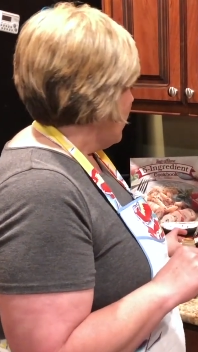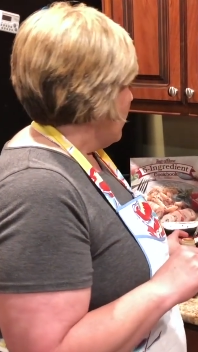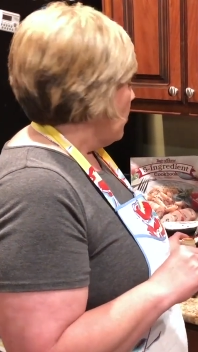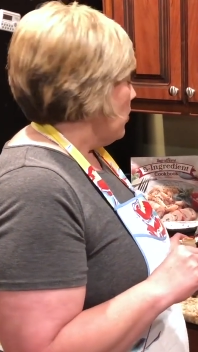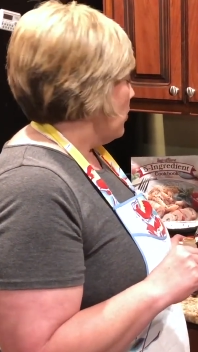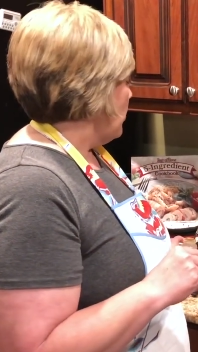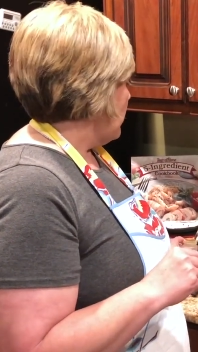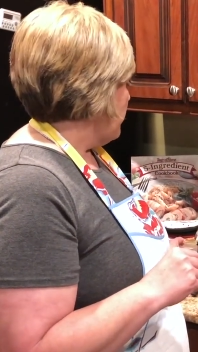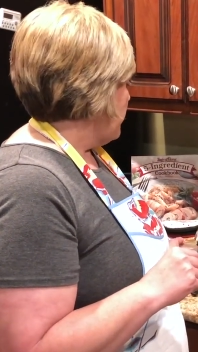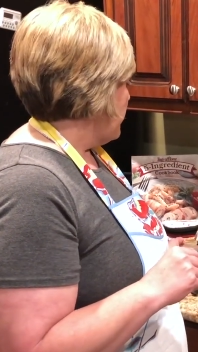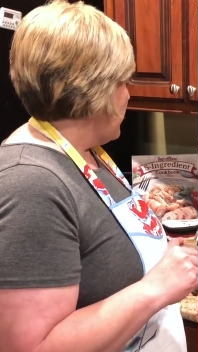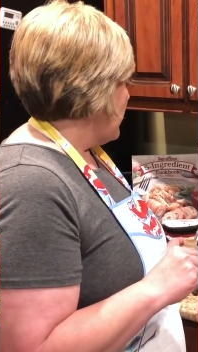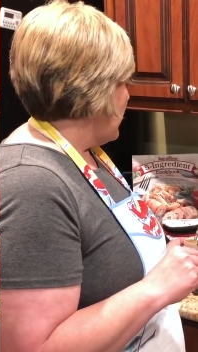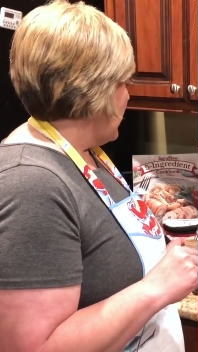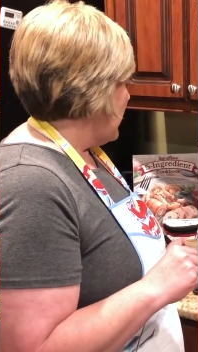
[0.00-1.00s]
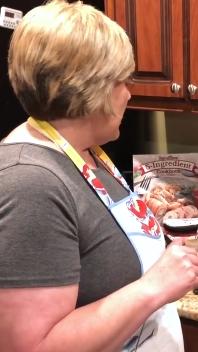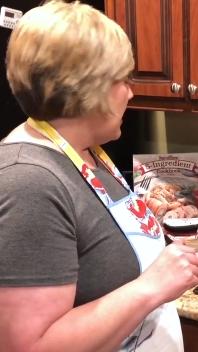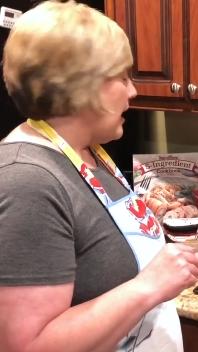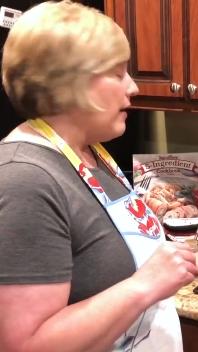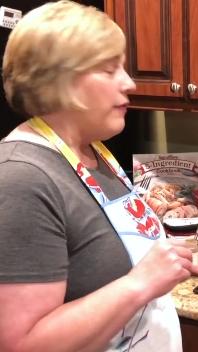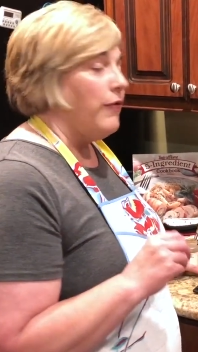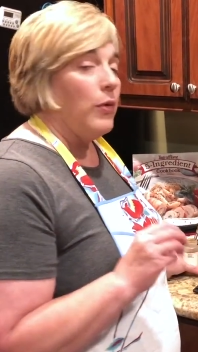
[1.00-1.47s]
We're going to put in
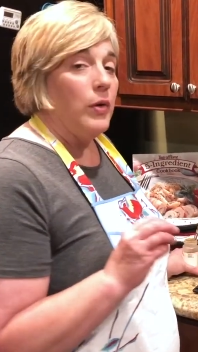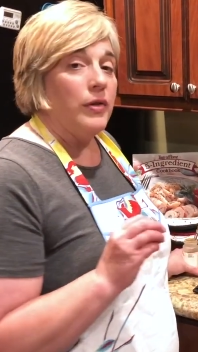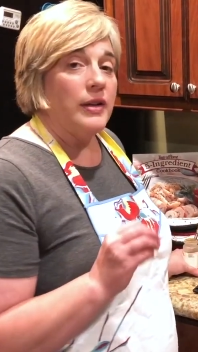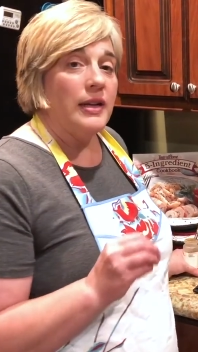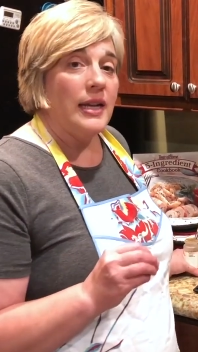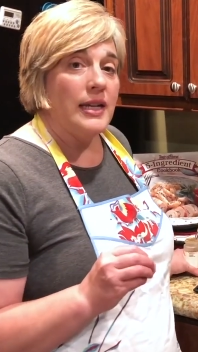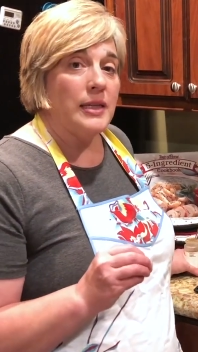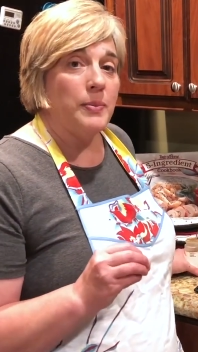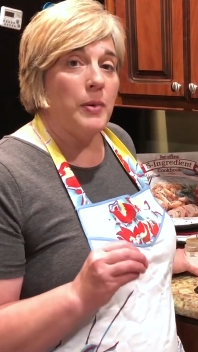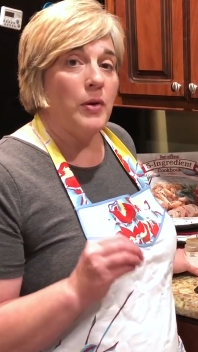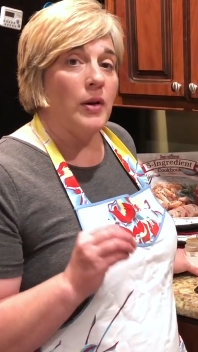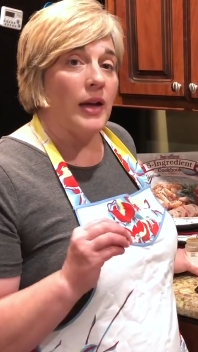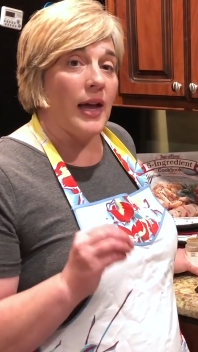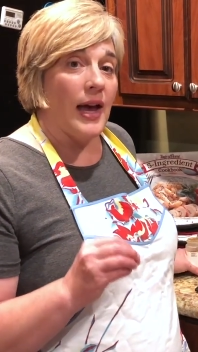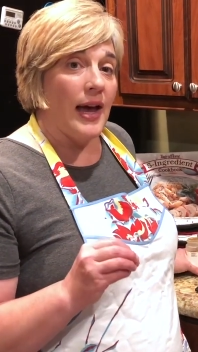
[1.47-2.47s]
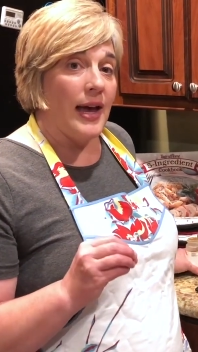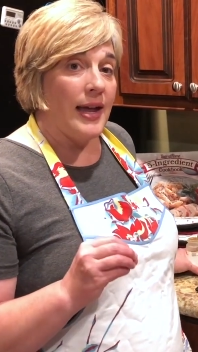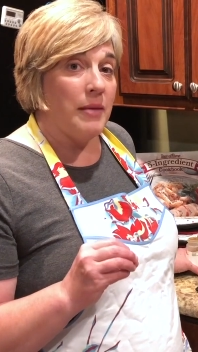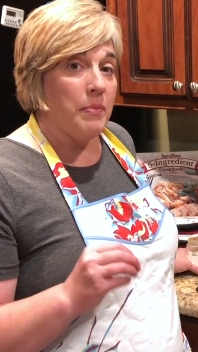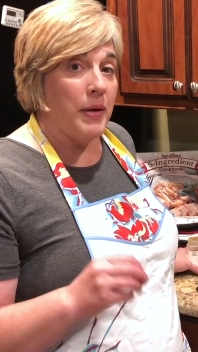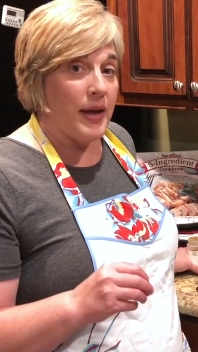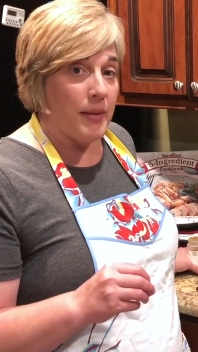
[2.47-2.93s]
1/4 teaspoon of
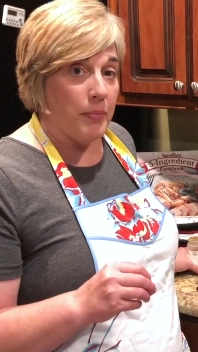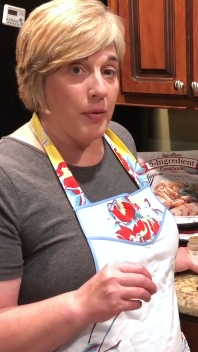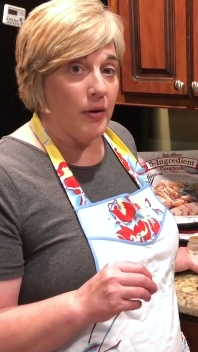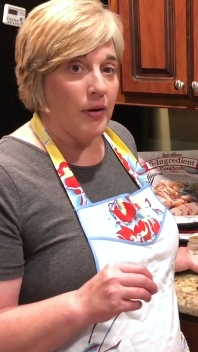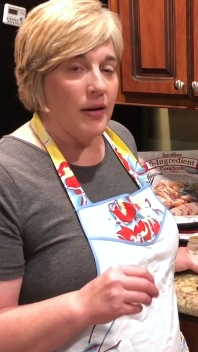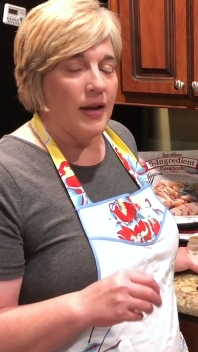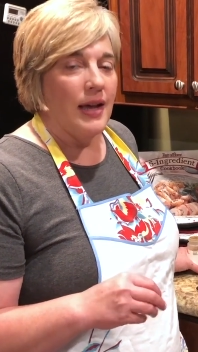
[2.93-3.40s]
cayenne pepper.